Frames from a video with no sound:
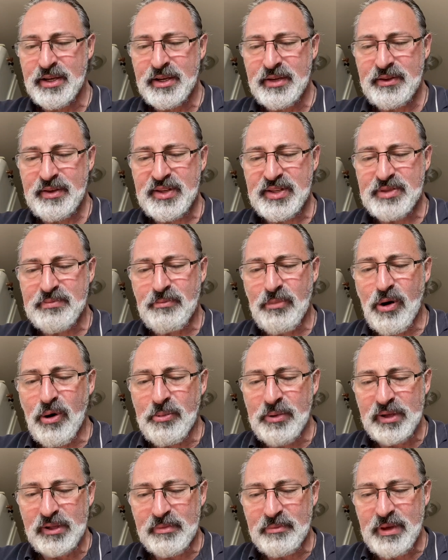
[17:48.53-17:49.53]
this
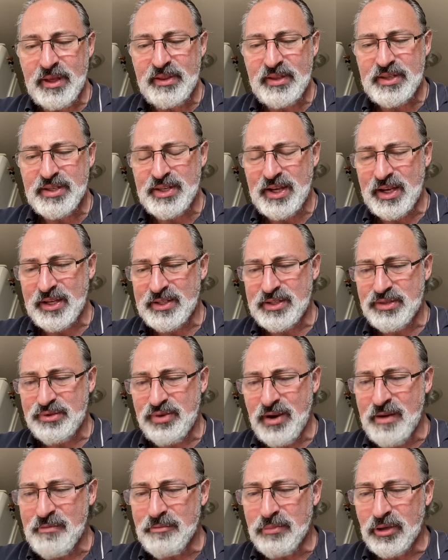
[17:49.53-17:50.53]
moment made the saints
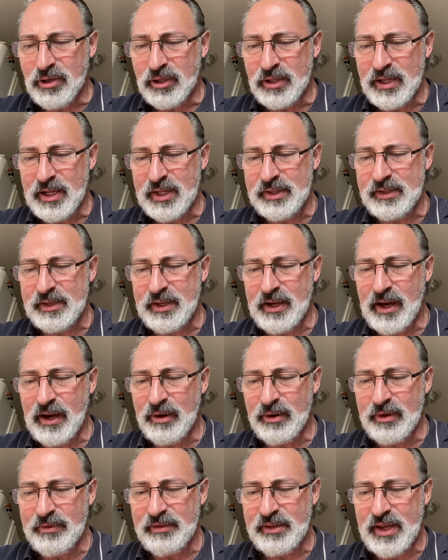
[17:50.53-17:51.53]
tremble at the
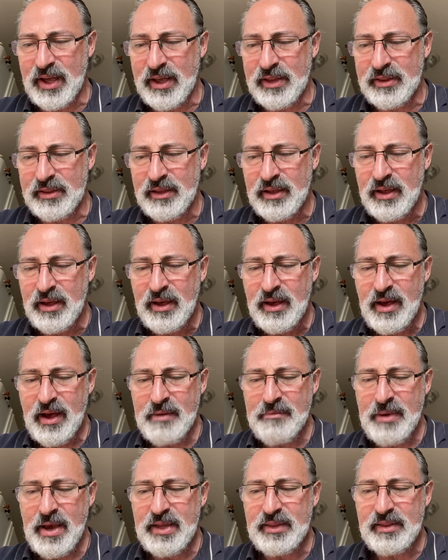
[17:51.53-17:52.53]
hour of death,
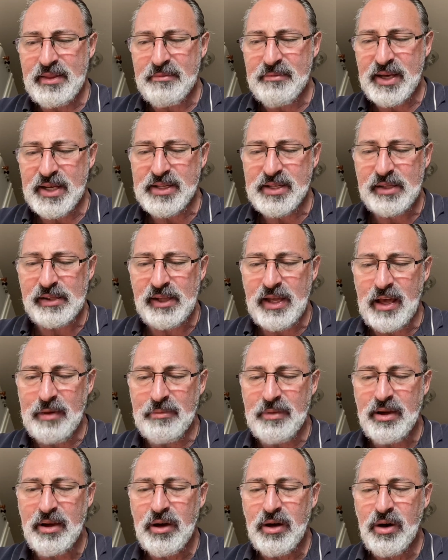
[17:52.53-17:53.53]
and made them
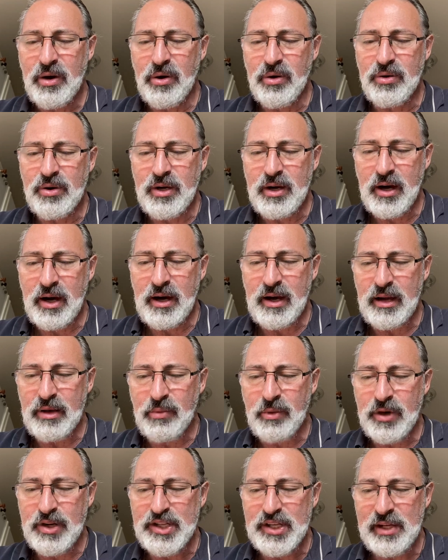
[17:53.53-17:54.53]
exclaim, O oh God,
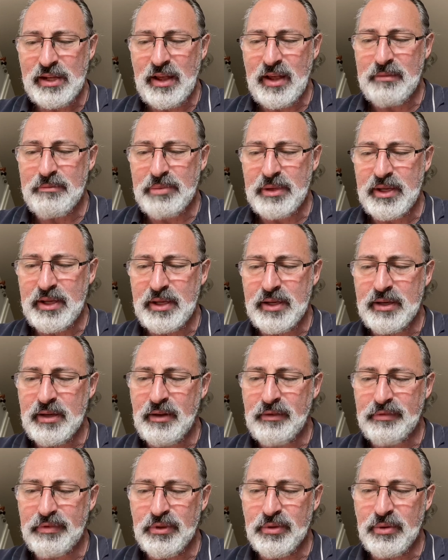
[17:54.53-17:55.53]
where shall I be in a
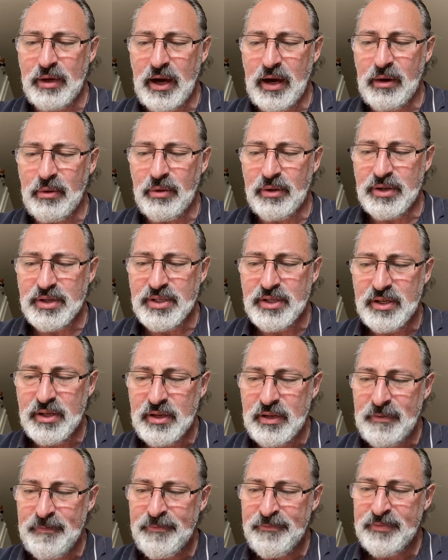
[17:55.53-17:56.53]
few hours?
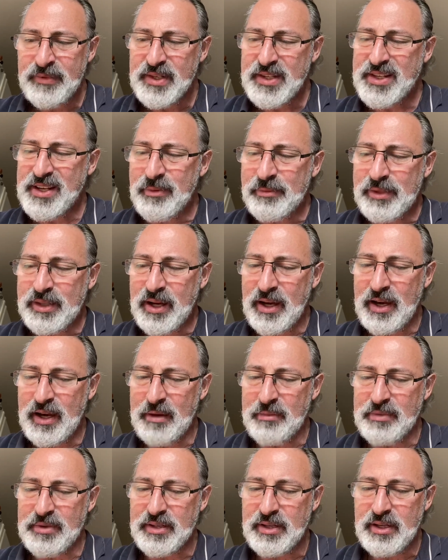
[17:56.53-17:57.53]

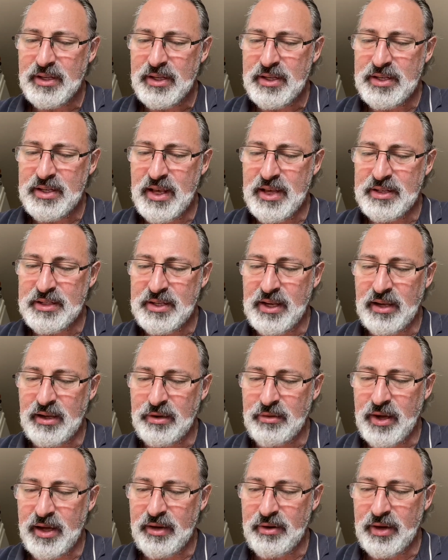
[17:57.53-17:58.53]
Sometimes, says St.
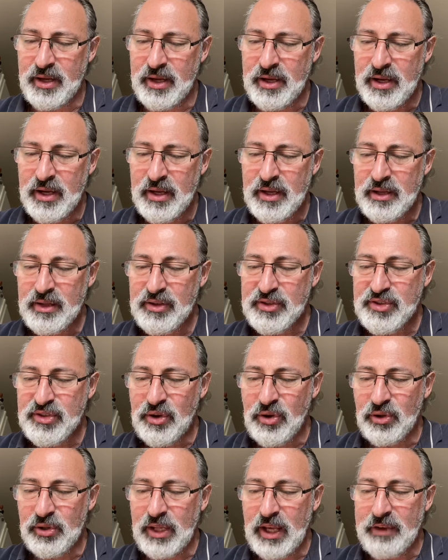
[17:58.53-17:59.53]
Gregory, the
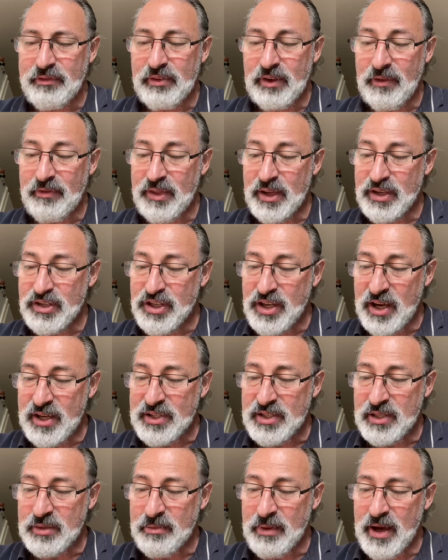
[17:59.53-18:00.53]
soul even of the
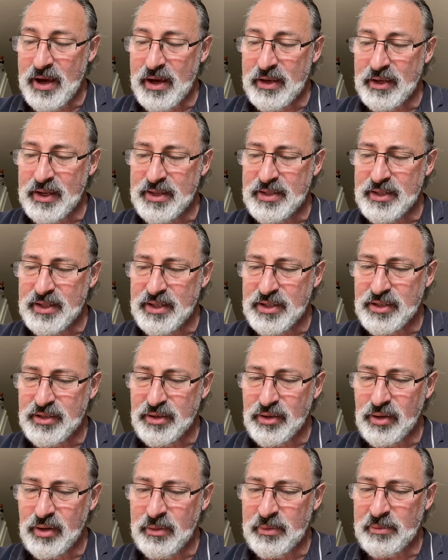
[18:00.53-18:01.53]
just man is
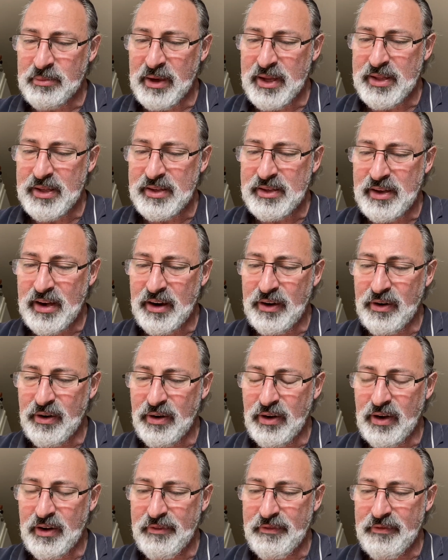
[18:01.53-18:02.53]
disturbed by the terror
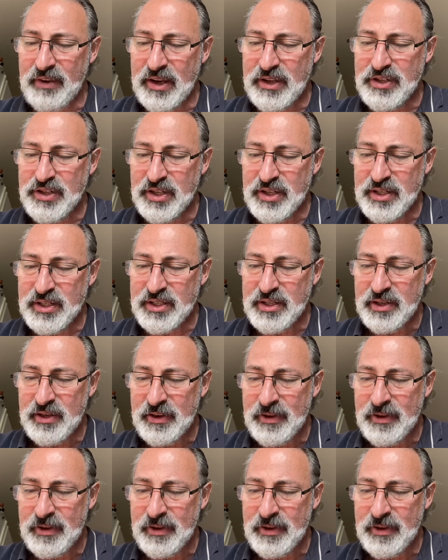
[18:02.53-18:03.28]
of vengeance.